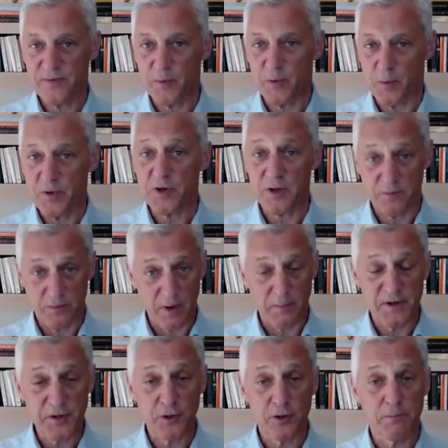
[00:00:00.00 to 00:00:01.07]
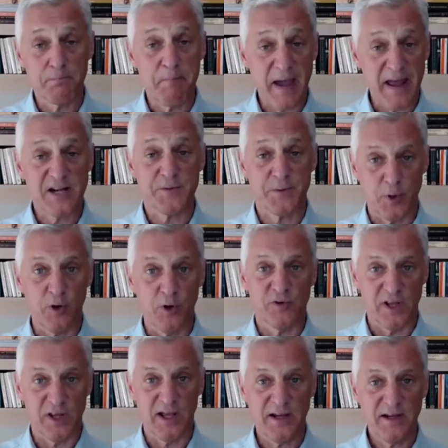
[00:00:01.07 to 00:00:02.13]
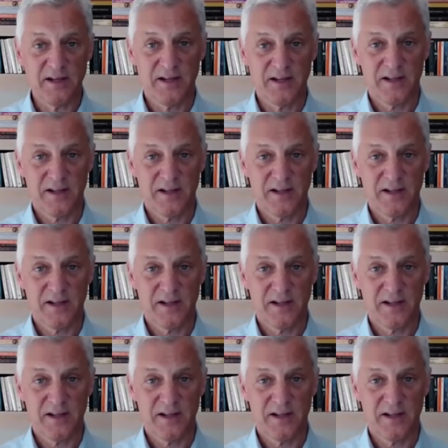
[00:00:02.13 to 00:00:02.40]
we took a, a material management overlay